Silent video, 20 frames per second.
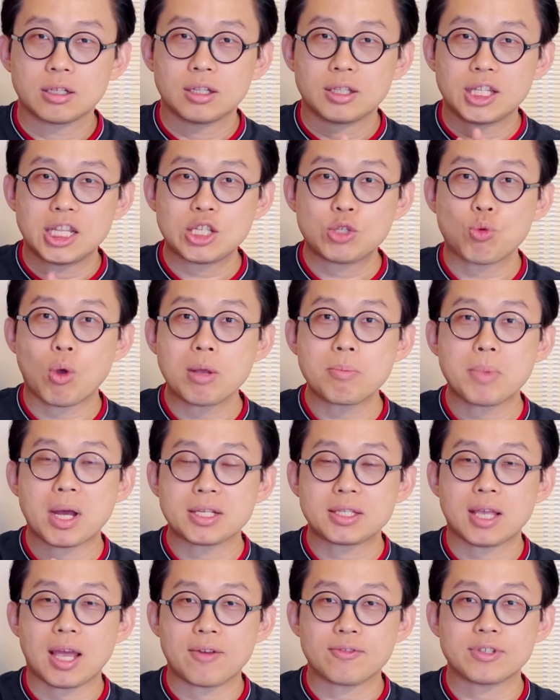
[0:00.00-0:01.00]
This one
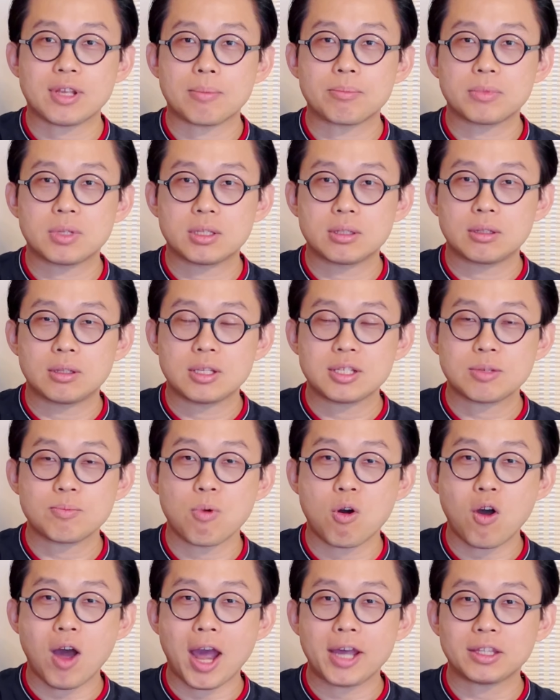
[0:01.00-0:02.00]
must have some
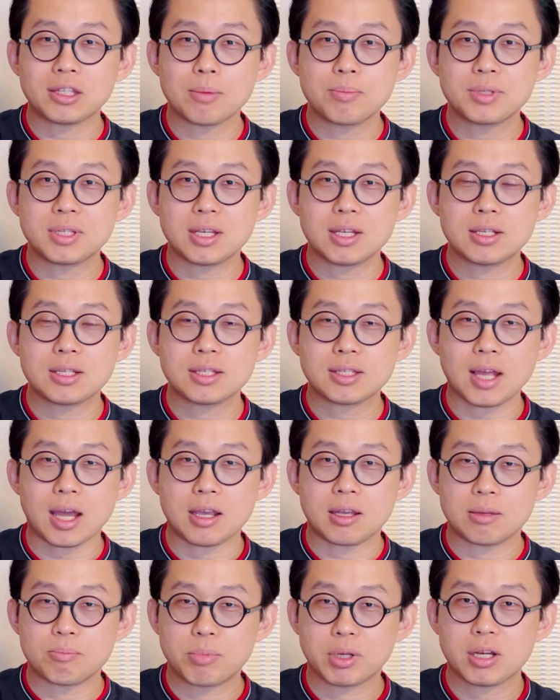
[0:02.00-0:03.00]
small items
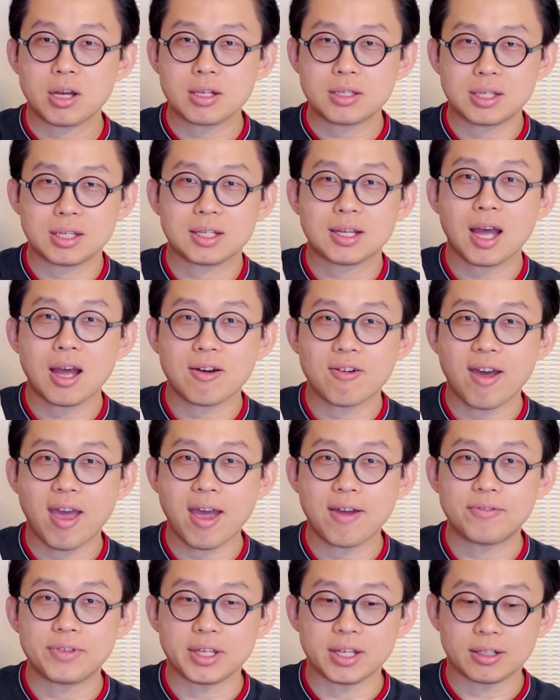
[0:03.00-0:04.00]
inside because it's kind of
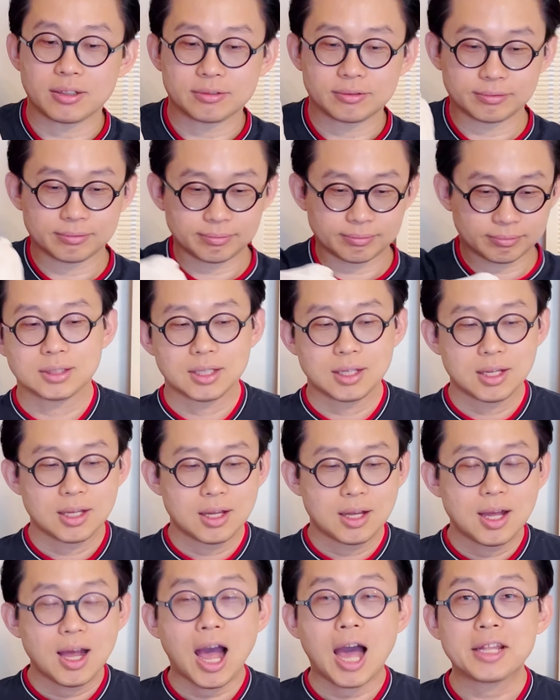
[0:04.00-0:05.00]
heavy.
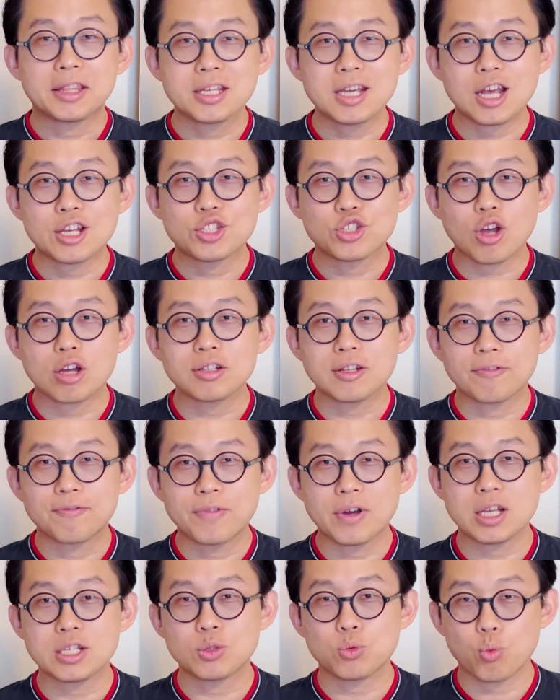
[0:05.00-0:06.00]
I think I saw the
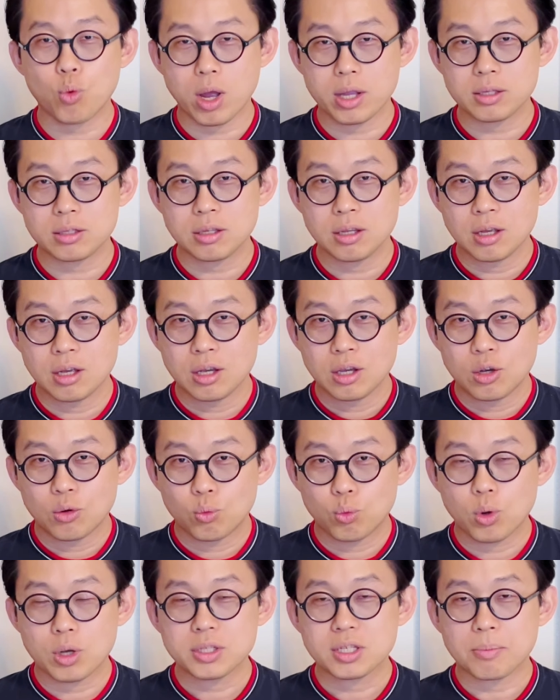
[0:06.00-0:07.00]
first one
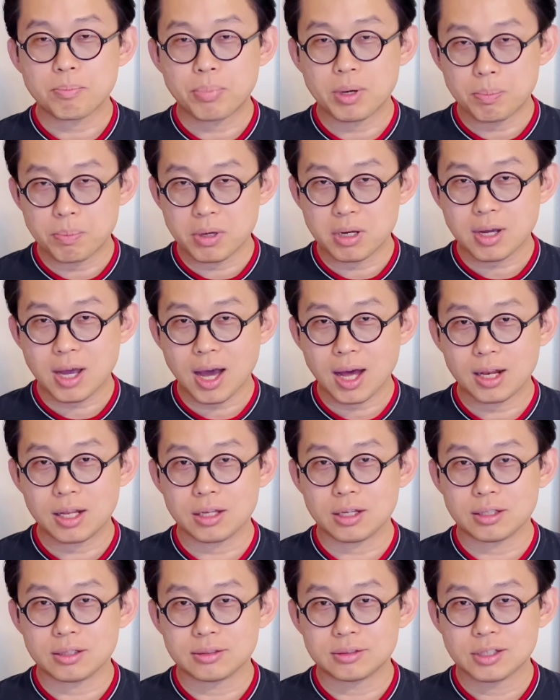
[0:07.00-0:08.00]
was a purple
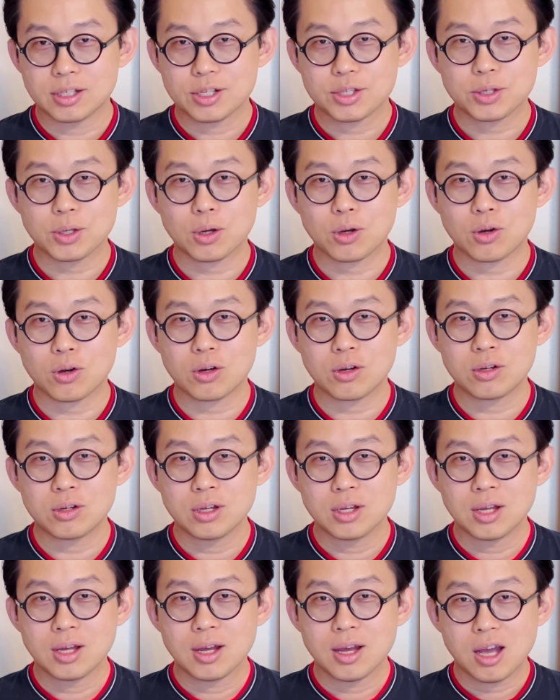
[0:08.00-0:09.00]
color. So
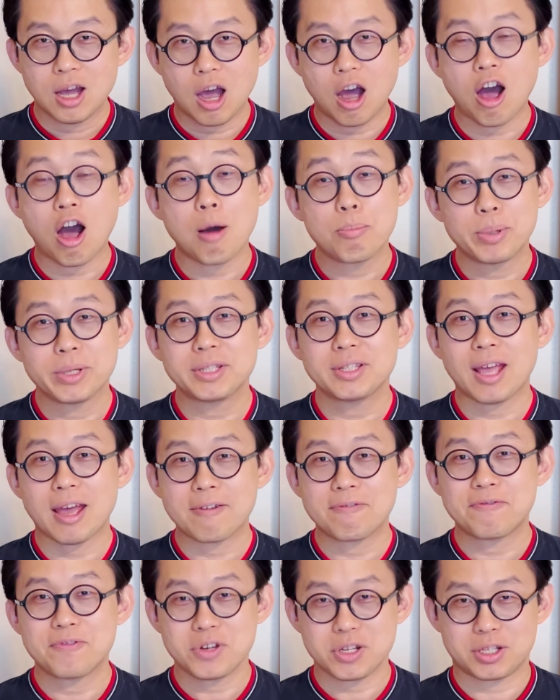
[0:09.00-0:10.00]
I'll open
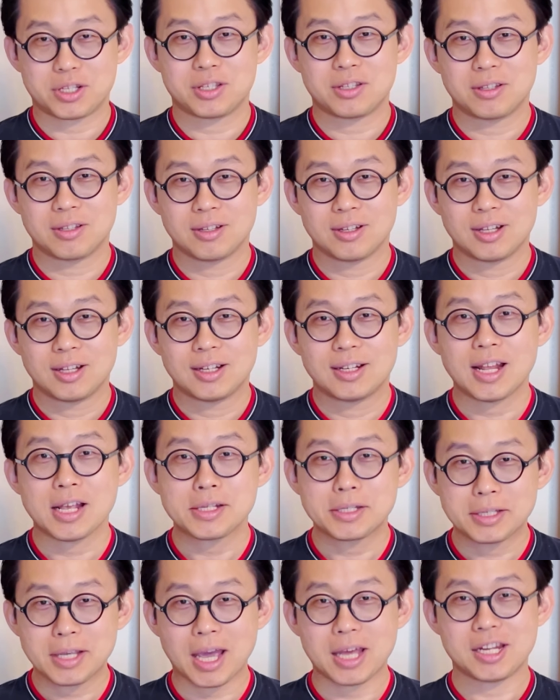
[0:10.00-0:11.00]
that first.
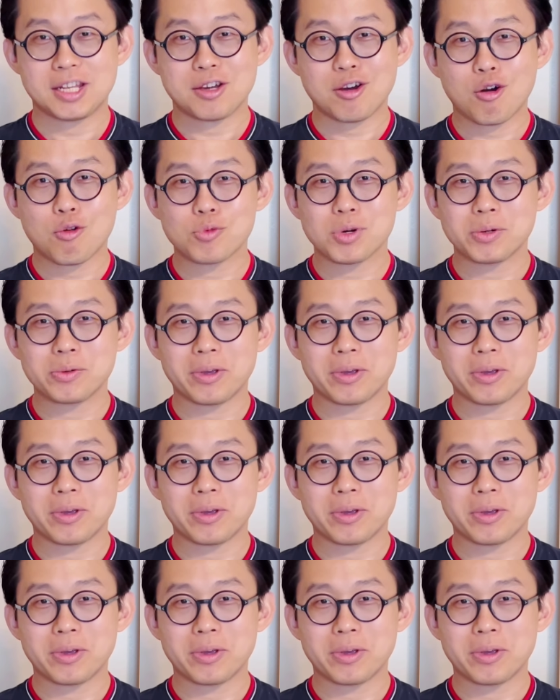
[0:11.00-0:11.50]
Let's get it over